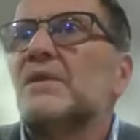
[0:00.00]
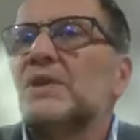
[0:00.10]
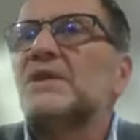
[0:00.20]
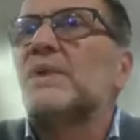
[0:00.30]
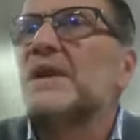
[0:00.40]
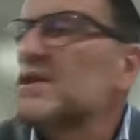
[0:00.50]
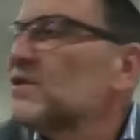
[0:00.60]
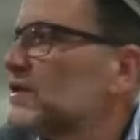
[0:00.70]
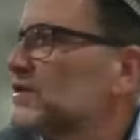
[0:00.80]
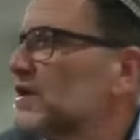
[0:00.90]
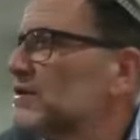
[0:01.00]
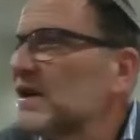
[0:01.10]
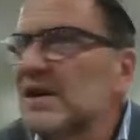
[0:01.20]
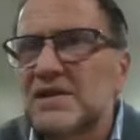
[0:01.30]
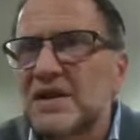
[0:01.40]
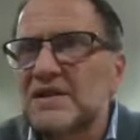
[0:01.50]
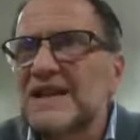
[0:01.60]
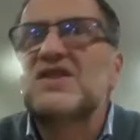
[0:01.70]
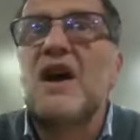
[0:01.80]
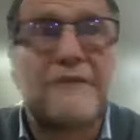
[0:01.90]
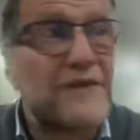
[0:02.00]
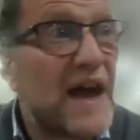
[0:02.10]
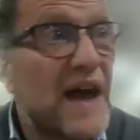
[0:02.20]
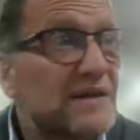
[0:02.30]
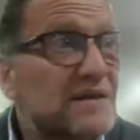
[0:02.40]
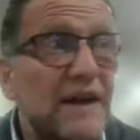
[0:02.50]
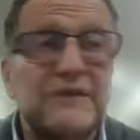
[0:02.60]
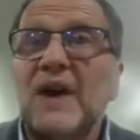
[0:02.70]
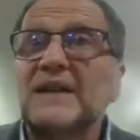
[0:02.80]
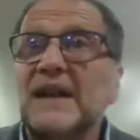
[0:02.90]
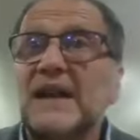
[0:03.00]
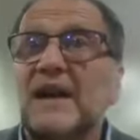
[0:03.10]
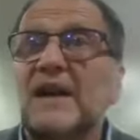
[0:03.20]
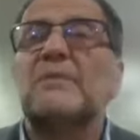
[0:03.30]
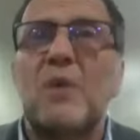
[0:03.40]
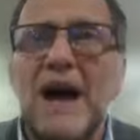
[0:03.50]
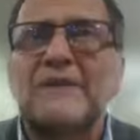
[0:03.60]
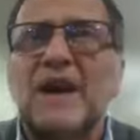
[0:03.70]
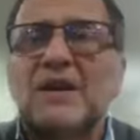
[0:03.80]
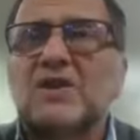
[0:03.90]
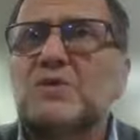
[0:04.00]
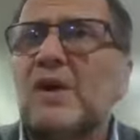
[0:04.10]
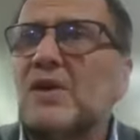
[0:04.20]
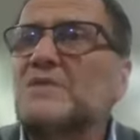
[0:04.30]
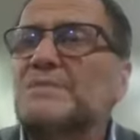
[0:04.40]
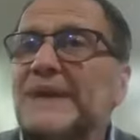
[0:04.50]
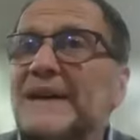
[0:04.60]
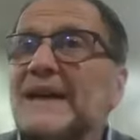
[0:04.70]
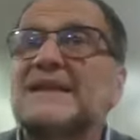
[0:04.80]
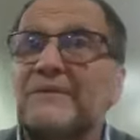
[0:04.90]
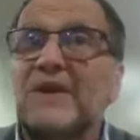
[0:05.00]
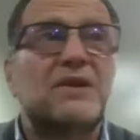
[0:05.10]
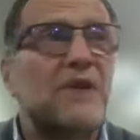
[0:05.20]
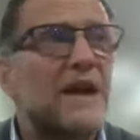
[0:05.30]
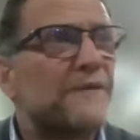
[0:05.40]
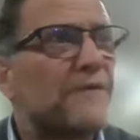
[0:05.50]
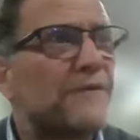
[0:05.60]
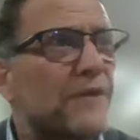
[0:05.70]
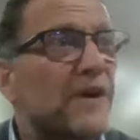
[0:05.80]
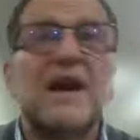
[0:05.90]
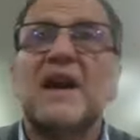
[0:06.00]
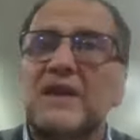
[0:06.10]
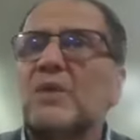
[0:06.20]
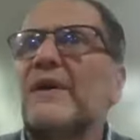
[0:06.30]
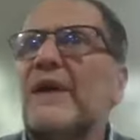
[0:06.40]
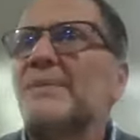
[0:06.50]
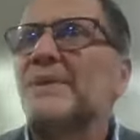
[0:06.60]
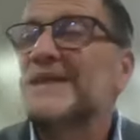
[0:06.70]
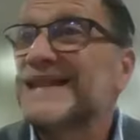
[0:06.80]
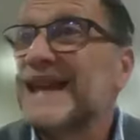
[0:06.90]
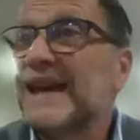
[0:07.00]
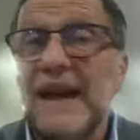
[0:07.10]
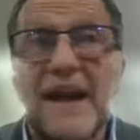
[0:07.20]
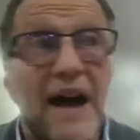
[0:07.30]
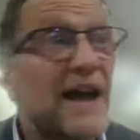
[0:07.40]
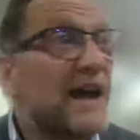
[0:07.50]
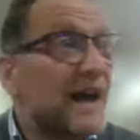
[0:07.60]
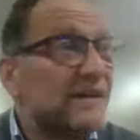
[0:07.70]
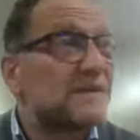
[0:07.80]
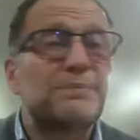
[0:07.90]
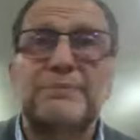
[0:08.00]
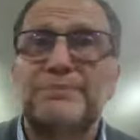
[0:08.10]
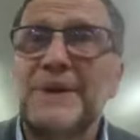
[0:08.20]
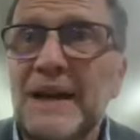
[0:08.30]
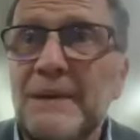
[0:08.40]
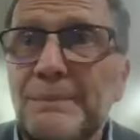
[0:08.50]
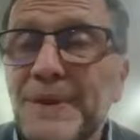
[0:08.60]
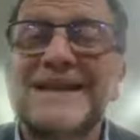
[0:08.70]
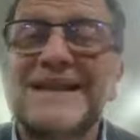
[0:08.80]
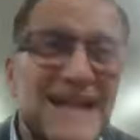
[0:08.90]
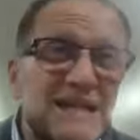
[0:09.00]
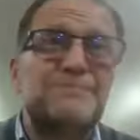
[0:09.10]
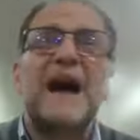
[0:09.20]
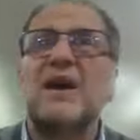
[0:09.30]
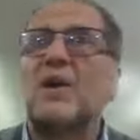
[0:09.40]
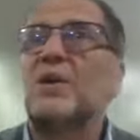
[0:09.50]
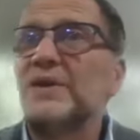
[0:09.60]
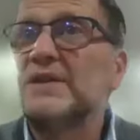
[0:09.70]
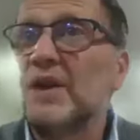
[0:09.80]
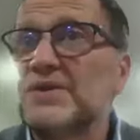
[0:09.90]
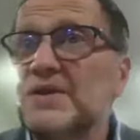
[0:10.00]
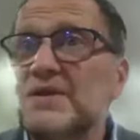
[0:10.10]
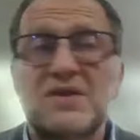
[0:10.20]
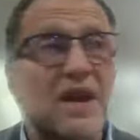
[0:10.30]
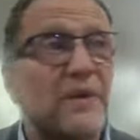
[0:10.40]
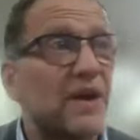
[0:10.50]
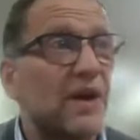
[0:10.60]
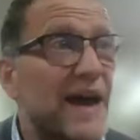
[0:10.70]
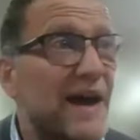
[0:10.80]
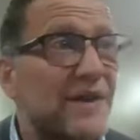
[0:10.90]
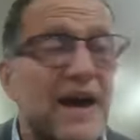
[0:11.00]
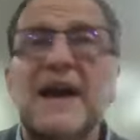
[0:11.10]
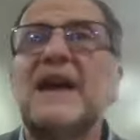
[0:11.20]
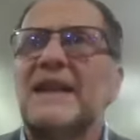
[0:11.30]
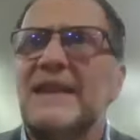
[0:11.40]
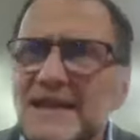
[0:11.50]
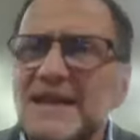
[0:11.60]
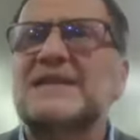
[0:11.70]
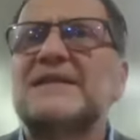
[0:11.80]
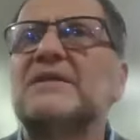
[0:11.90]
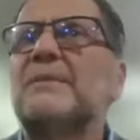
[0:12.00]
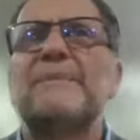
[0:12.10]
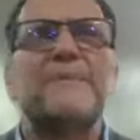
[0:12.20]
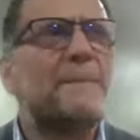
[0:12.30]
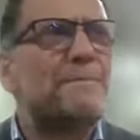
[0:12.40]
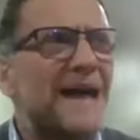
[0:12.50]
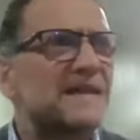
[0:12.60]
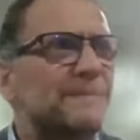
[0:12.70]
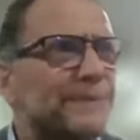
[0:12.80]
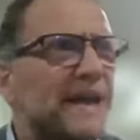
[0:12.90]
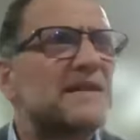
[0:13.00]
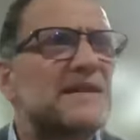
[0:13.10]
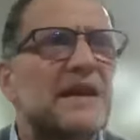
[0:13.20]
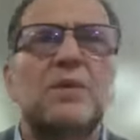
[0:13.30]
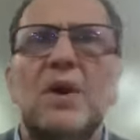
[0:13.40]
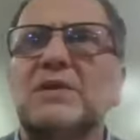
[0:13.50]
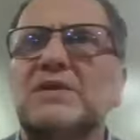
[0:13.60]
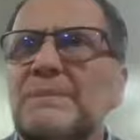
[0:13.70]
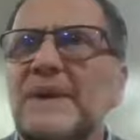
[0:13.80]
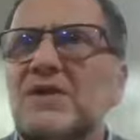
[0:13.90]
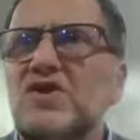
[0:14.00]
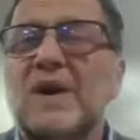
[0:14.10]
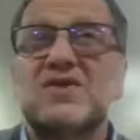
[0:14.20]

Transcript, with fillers: What did we do to, to, to, deserve that? I've no idea. But whatever a British Hu's plan is, I'm very grateful for it that we're able to sit here in this brilliant place, despite all the nonsense that's going on out there. This is still the best place in the world to be a Jew.